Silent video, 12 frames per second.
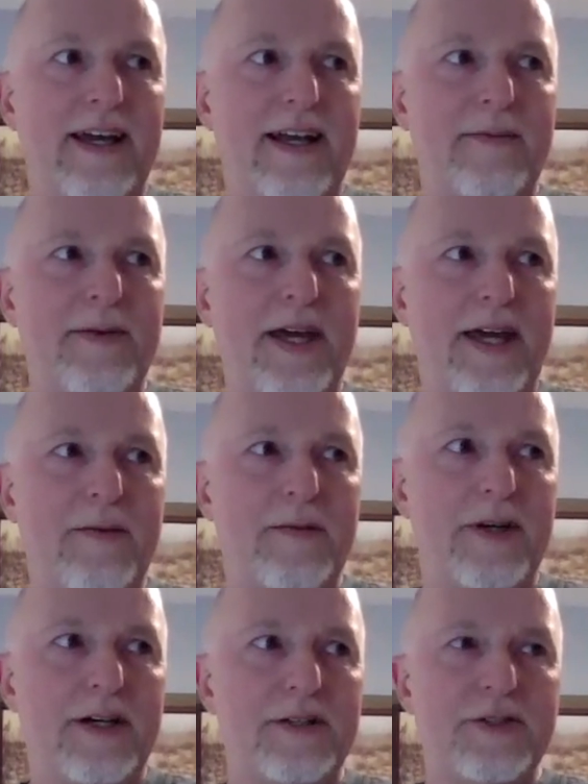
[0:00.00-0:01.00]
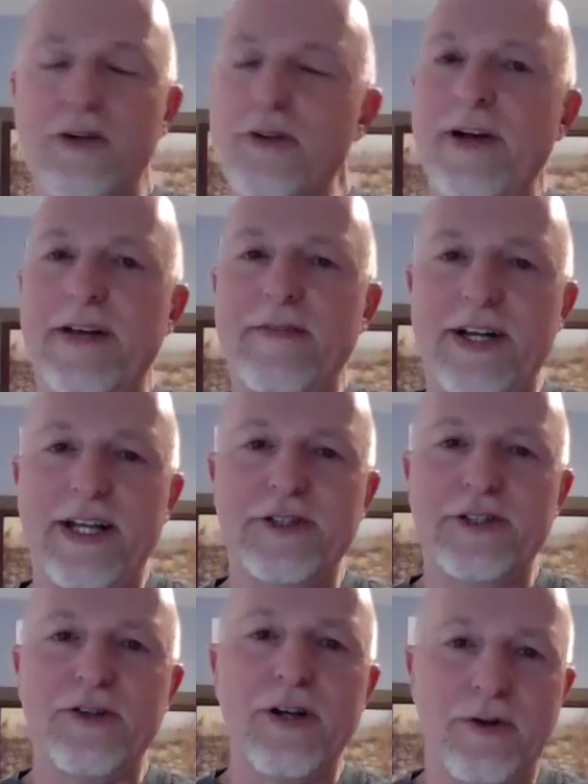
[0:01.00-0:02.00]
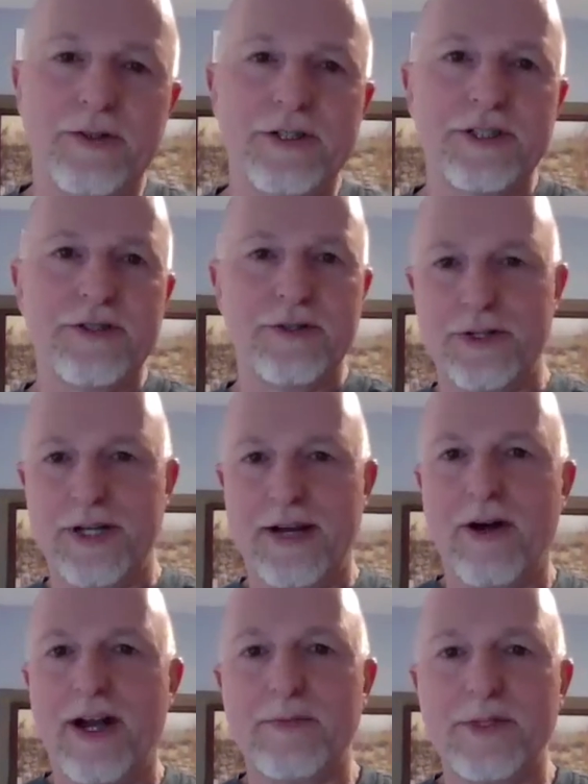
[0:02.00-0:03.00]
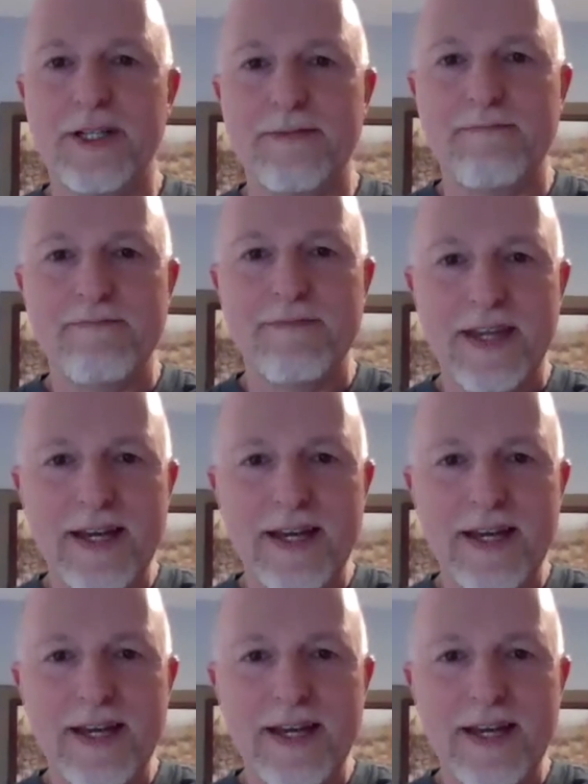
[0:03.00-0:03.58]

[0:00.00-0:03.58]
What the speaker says: and I became a certified financial coach through Dave Ramsey.